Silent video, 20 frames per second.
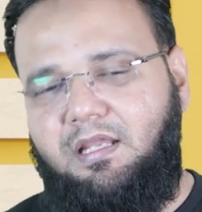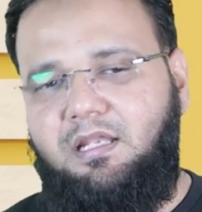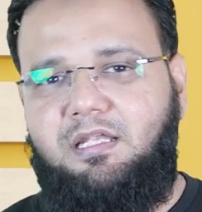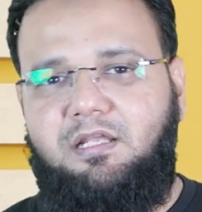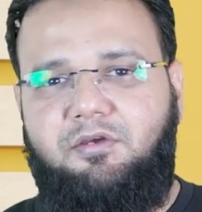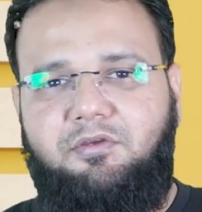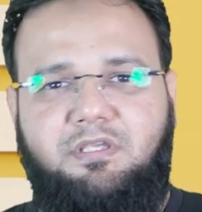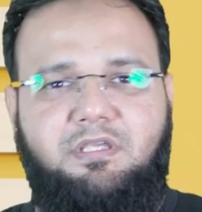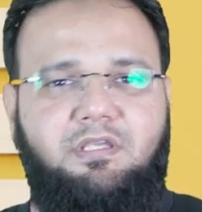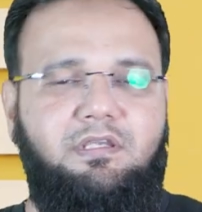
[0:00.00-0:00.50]

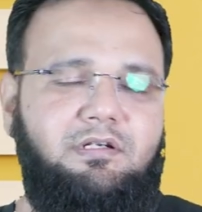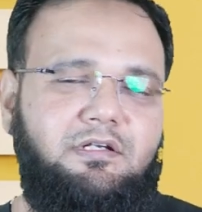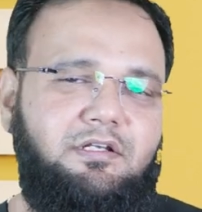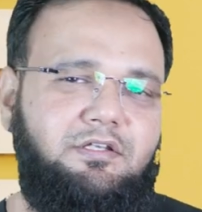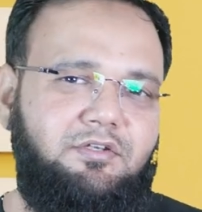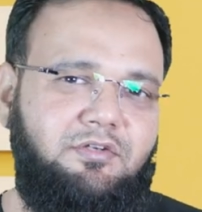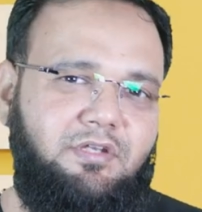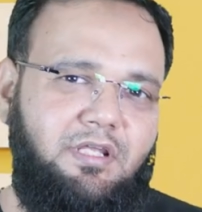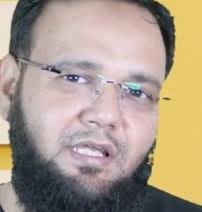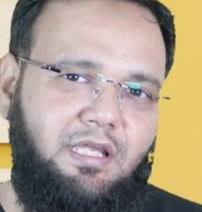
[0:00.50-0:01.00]
Now
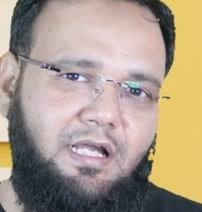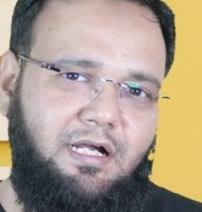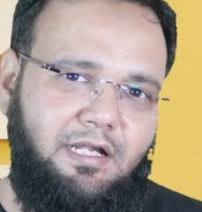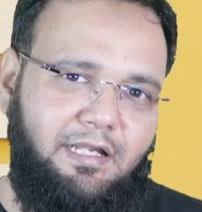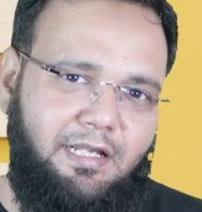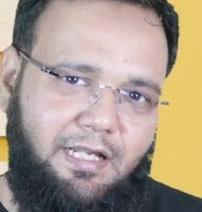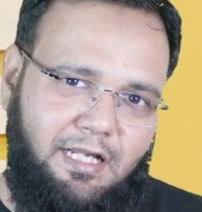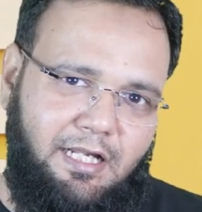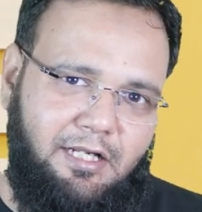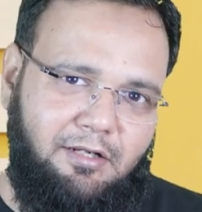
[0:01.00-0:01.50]
here today
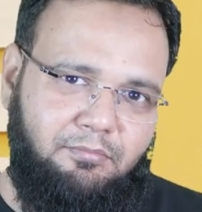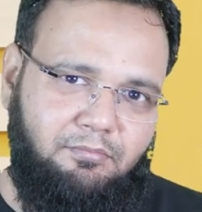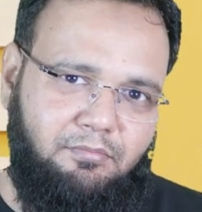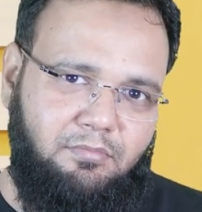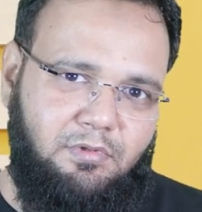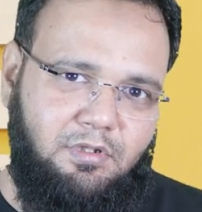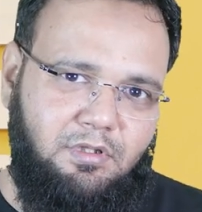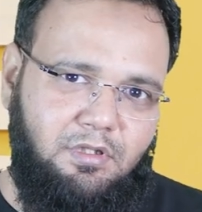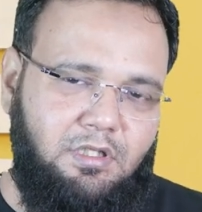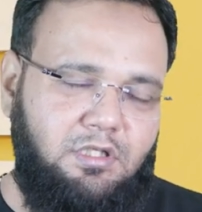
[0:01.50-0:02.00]
I am
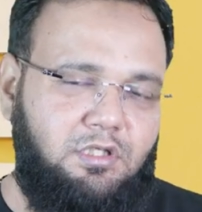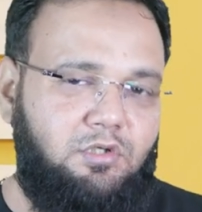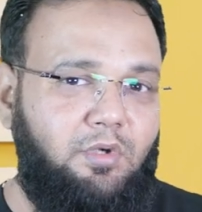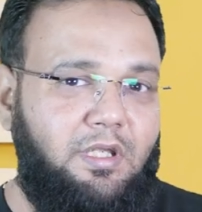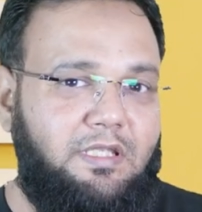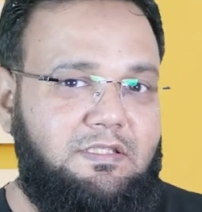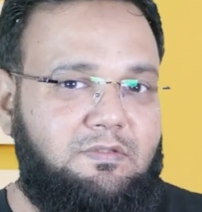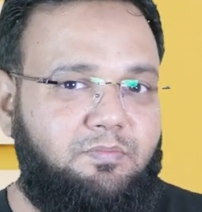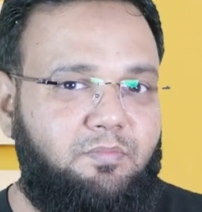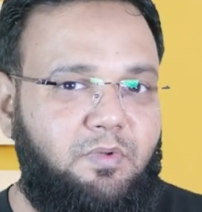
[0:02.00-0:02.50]
to
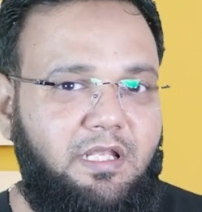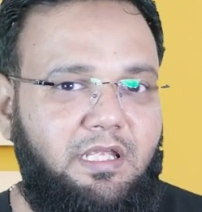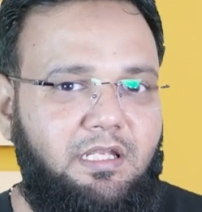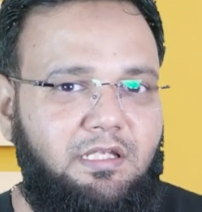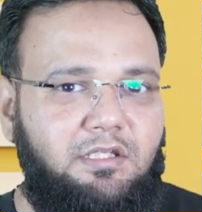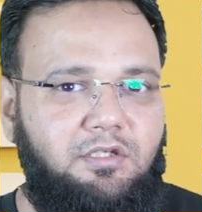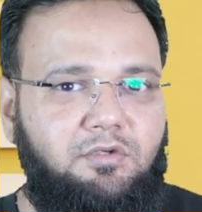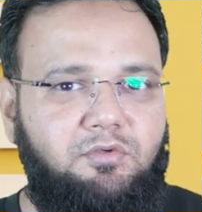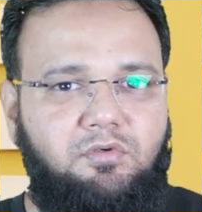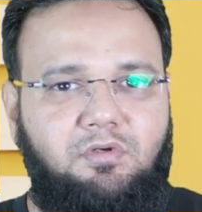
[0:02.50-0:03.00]

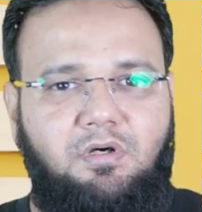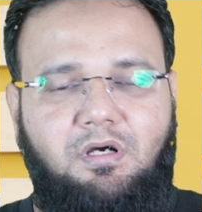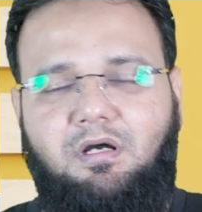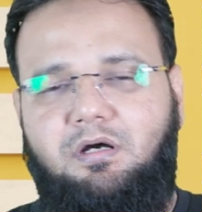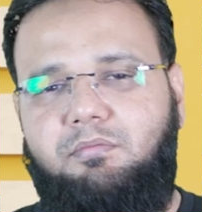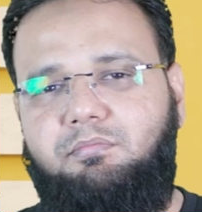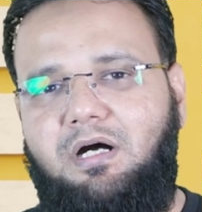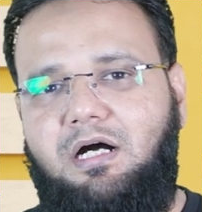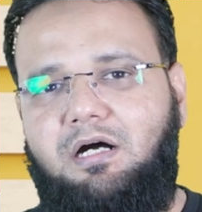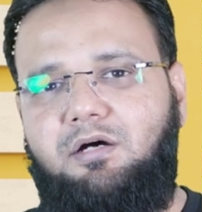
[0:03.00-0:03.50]
explain you
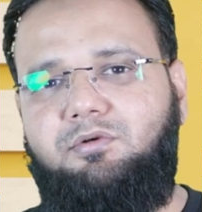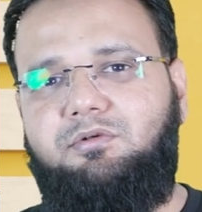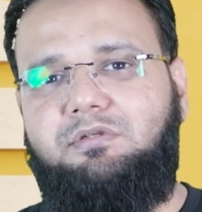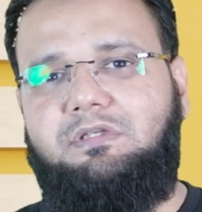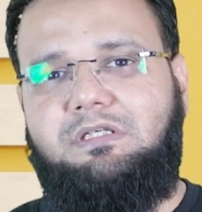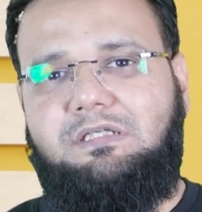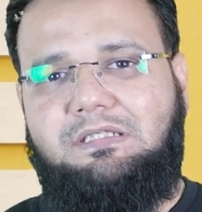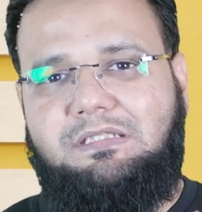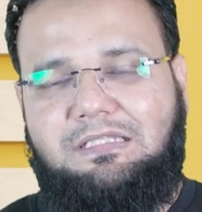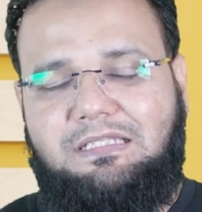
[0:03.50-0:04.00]

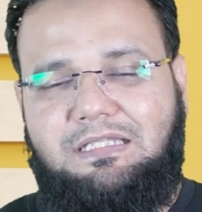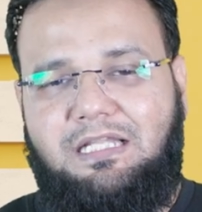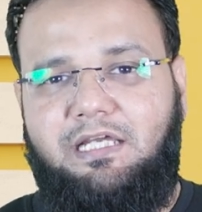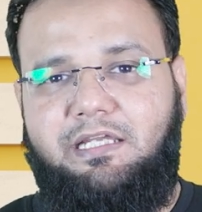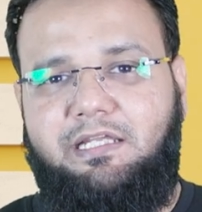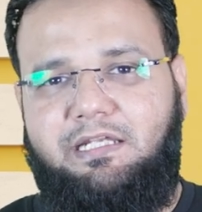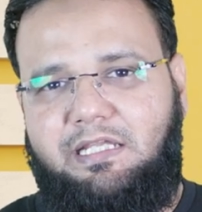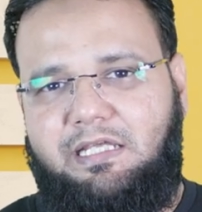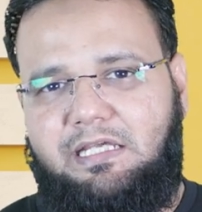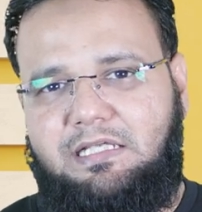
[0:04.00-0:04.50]
about
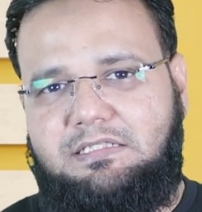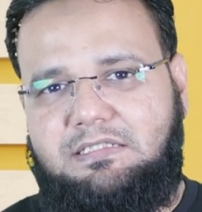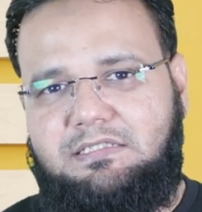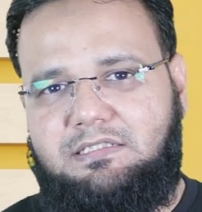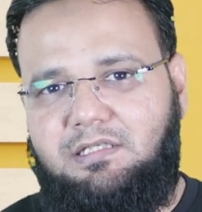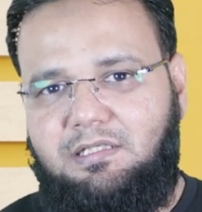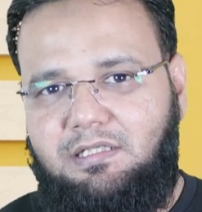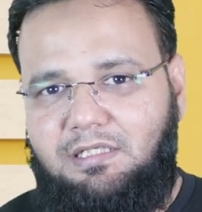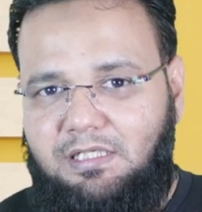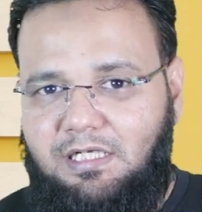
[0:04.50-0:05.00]

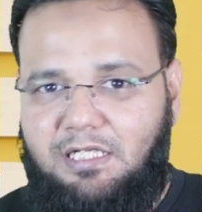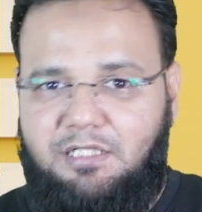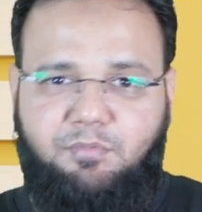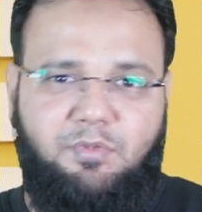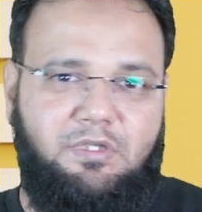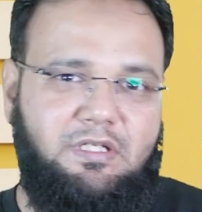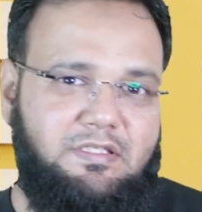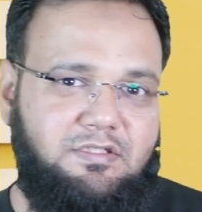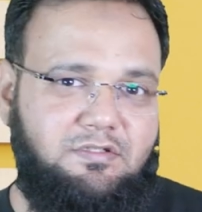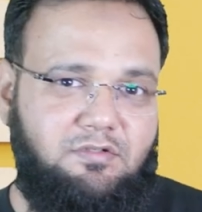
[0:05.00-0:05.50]
Linux
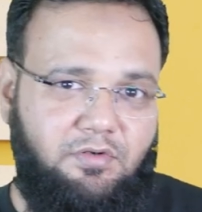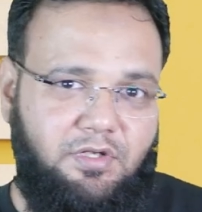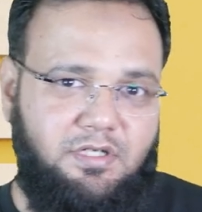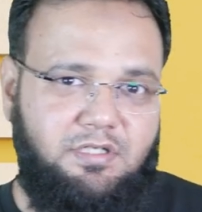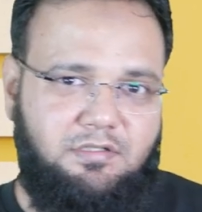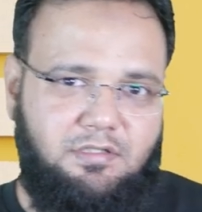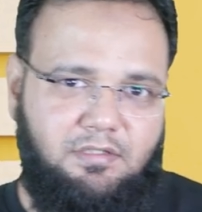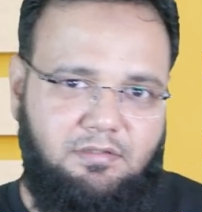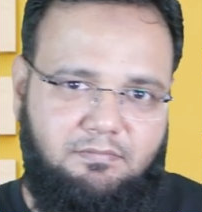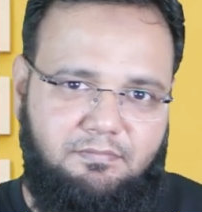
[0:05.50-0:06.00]

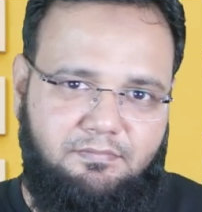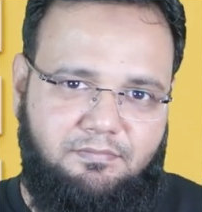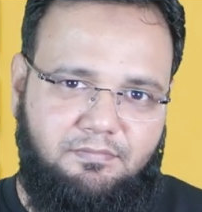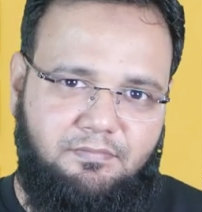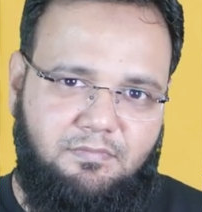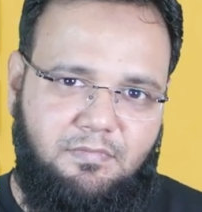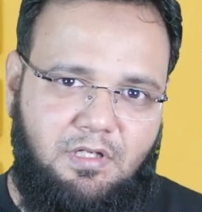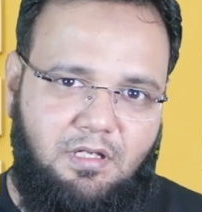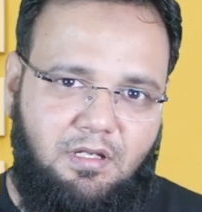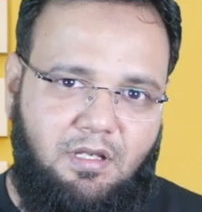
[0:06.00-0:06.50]
administration
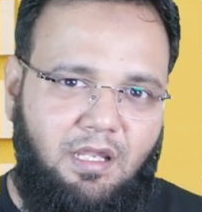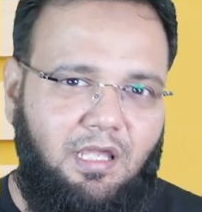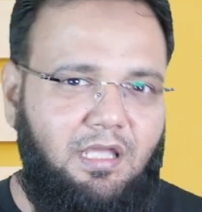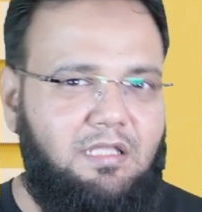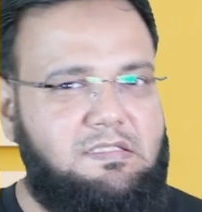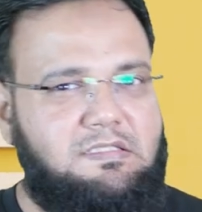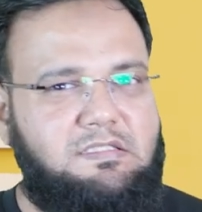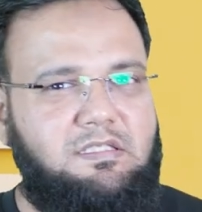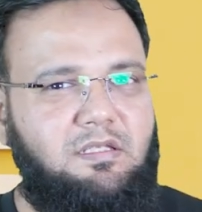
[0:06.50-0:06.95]
and